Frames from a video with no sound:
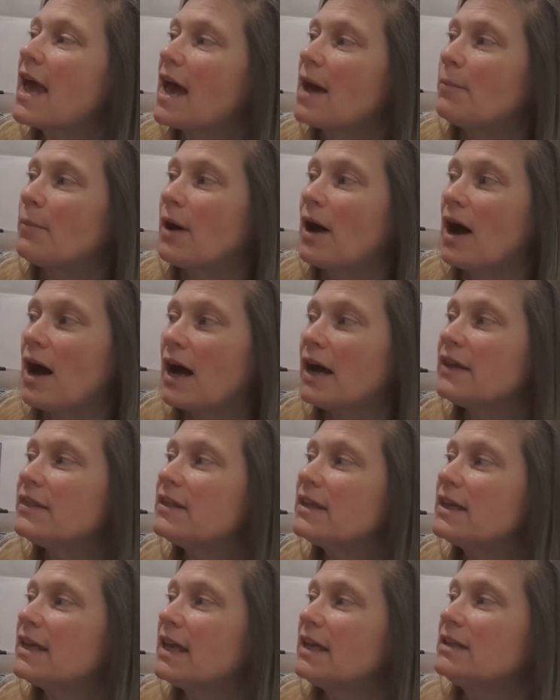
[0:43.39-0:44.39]
and
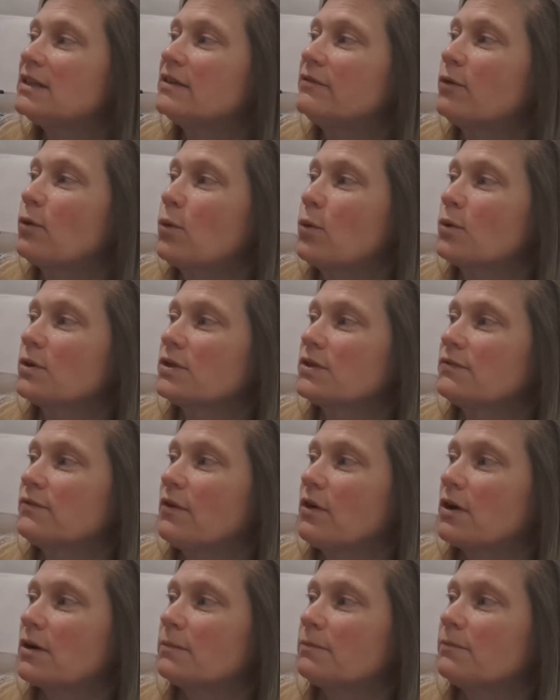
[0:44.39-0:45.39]
behind the gates of a horse
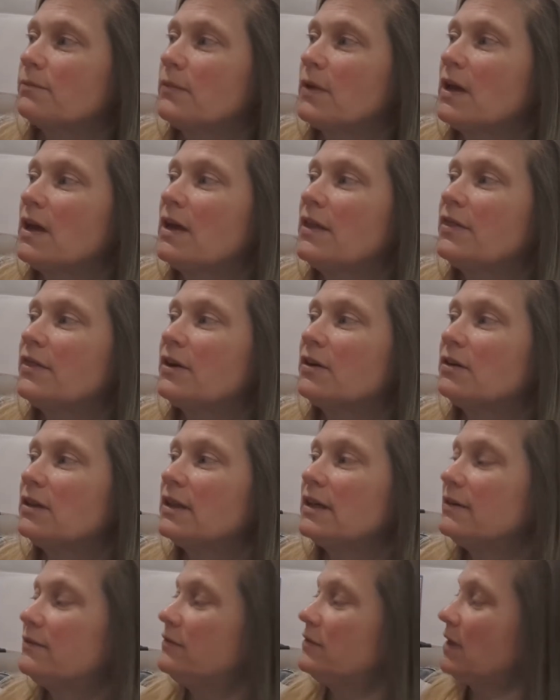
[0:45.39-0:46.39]
farm, there
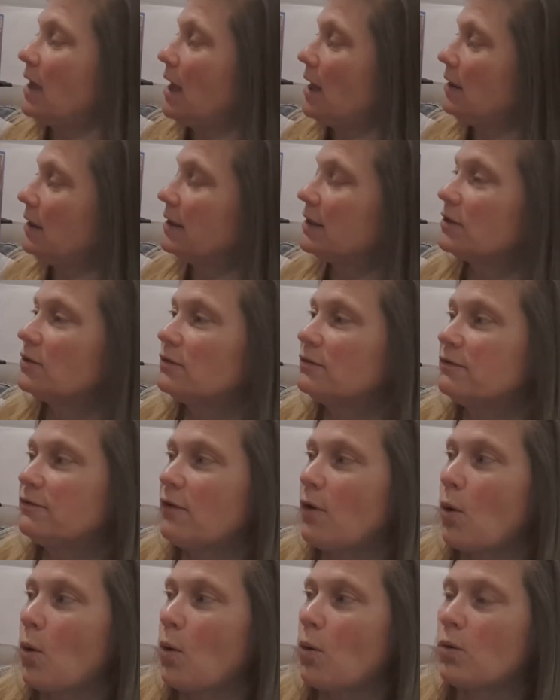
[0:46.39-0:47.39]
lived a little
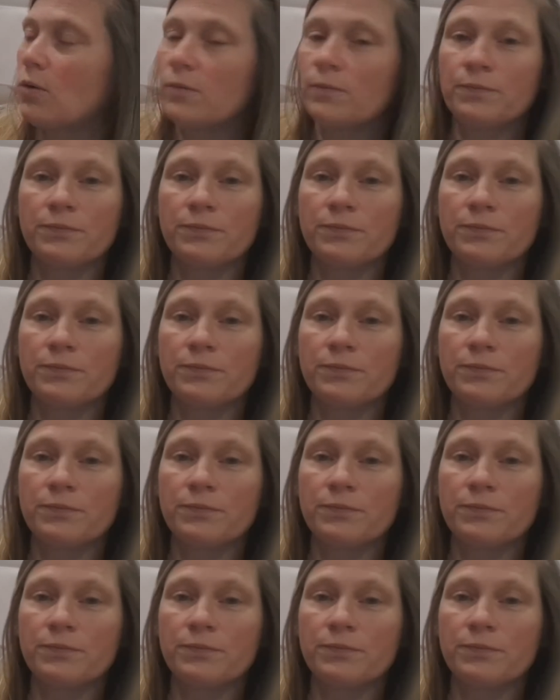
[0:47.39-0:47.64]
foal.